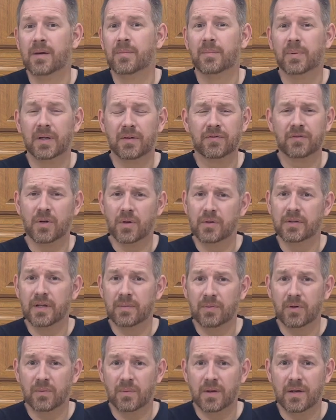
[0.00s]
But if goal
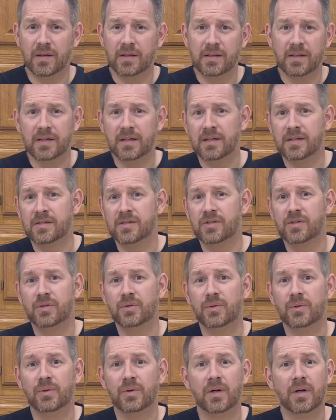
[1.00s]
number one is
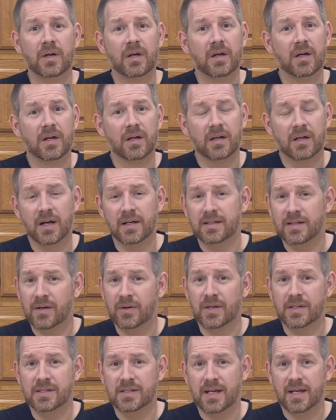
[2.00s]
to cut down
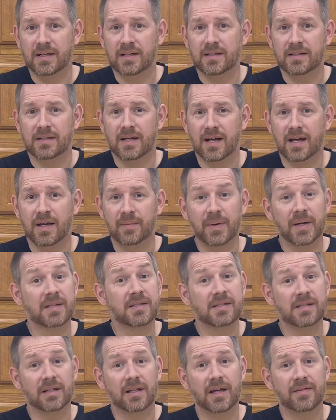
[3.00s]
on sanding time and
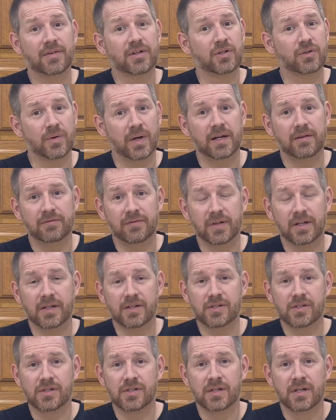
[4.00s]
still have a great
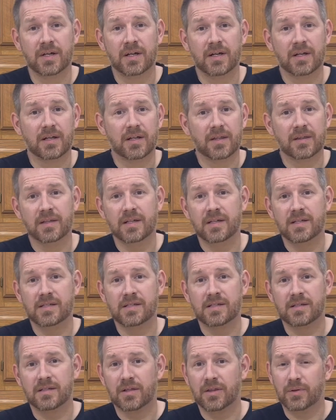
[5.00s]
finish,
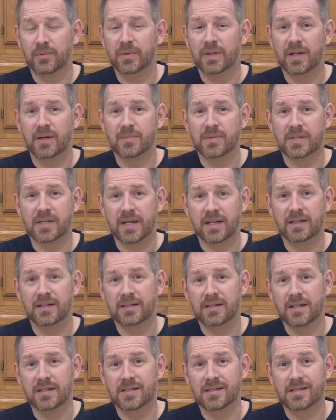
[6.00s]
these 3M sanding
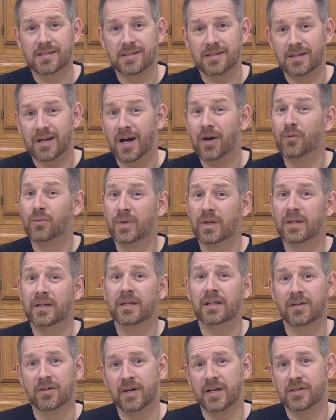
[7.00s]
discs are really
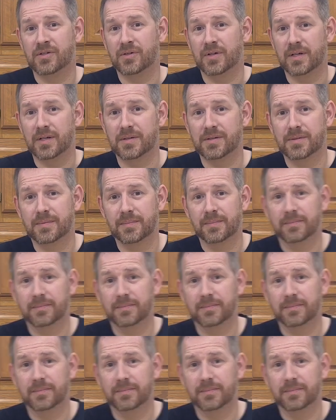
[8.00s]
a great choice.